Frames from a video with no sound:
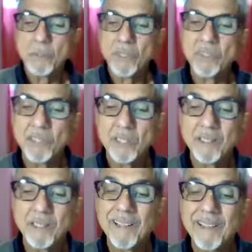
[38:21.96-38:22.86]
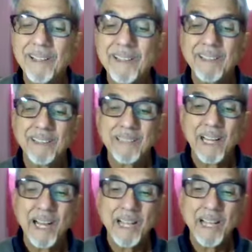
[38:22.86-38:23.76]
within the
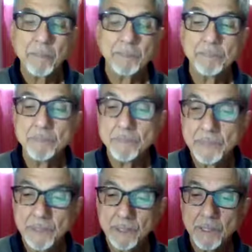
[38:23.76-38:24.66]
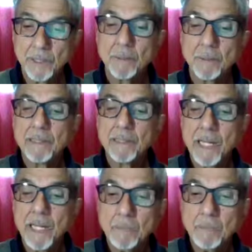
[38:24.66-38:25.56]
time. A
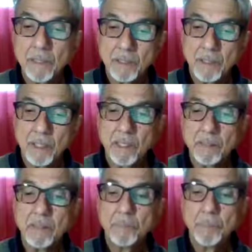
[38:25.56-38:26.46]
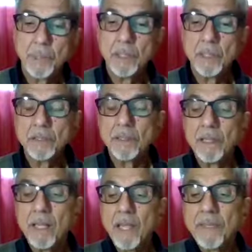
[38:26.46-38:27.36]
time God appeared
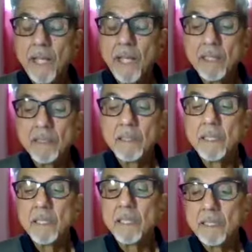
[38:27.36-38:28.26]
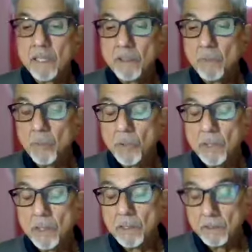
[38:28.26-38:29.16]
and then
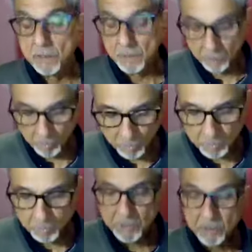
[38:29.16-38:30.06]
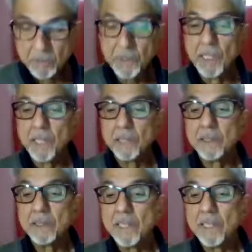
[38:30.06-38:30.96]
the world was created
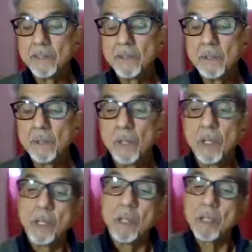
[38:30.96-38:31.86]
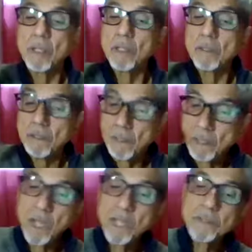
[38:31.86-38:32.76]
and then so the
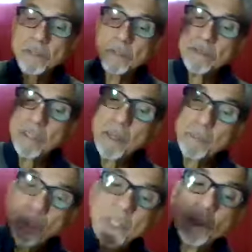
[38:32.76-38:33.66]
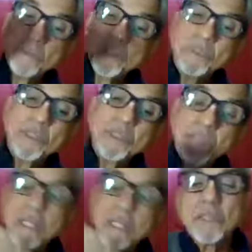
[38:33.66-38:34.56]
God appeared within
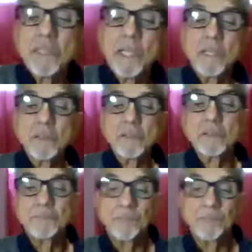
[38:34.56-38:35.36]
something else